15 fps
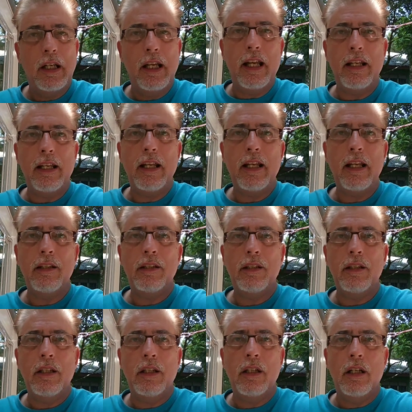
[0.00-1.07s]
And then
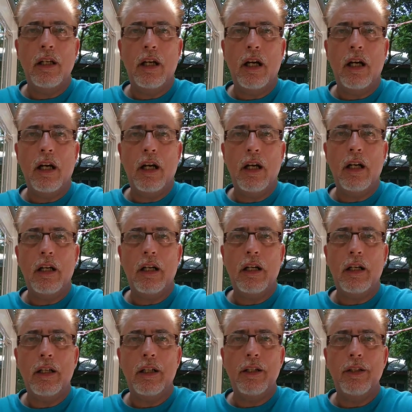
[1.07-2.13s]

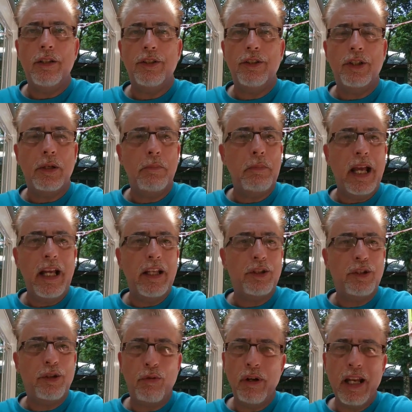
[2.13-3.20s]
uh, some
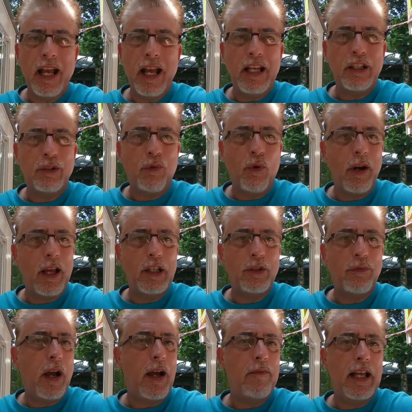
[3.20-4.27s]
days, three days, four days,
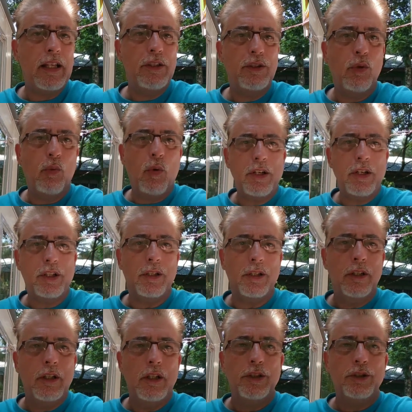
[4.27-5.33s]
five days, no water.
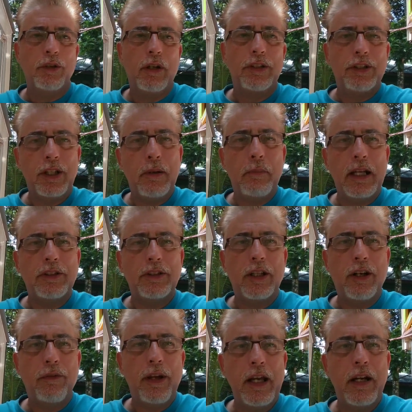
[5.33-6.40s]
So I said to
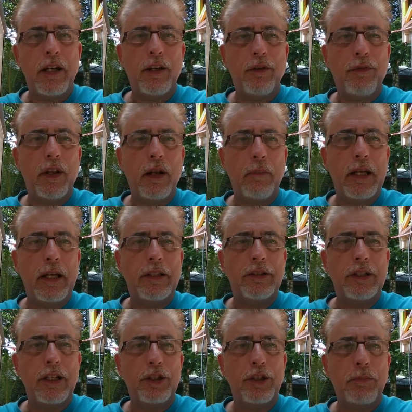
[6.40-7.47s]
myself, here in the
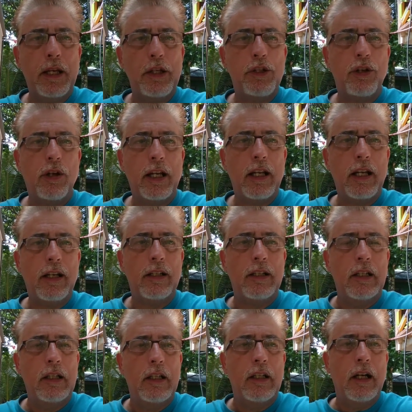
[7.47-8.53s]
Philippines, I'll just make sure I get a
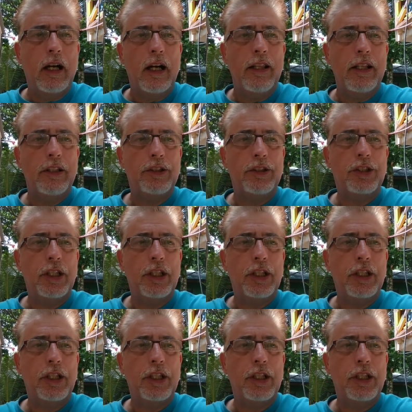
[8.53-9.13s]
uh, this is